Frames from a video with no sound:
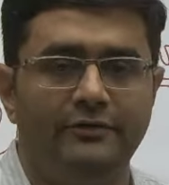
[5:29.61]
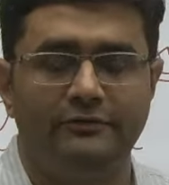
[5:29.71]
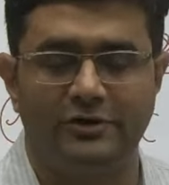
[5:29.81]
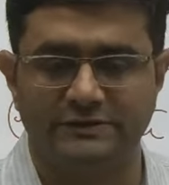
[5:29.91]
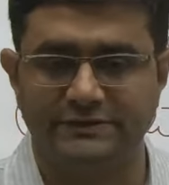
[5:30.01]

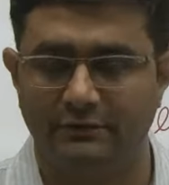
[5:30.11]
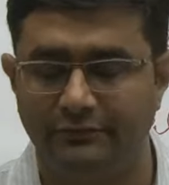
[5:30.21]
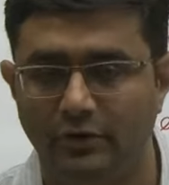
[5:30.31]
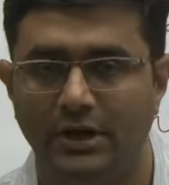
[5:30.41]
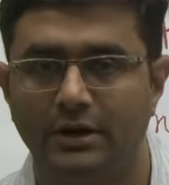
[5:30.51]
fossil
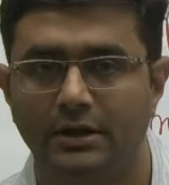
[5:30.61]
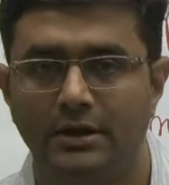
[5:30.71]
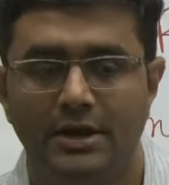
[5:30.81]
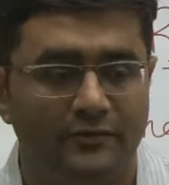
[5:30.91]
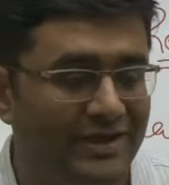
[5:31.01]
fuel,
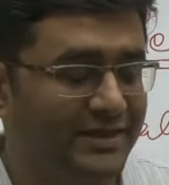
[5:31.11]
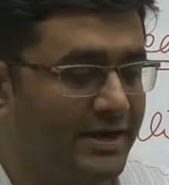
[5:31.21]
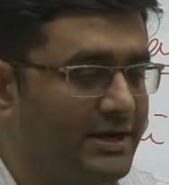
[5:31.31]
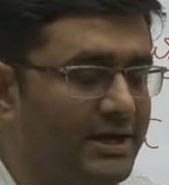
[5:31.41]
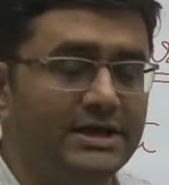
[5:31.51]
whether
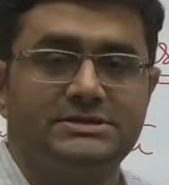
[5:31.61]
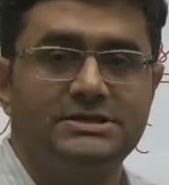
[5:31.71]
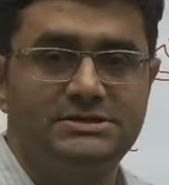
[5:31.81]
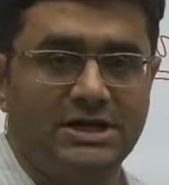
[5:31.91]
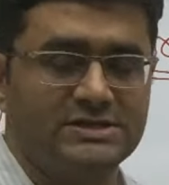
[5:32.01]
it is
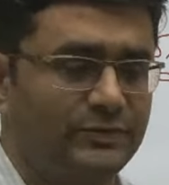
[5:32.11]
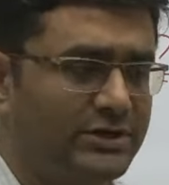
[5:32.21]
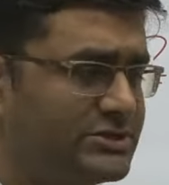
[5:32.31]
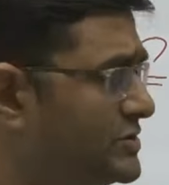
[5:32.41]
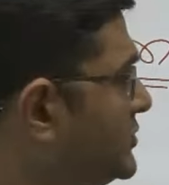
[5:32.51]
transportation.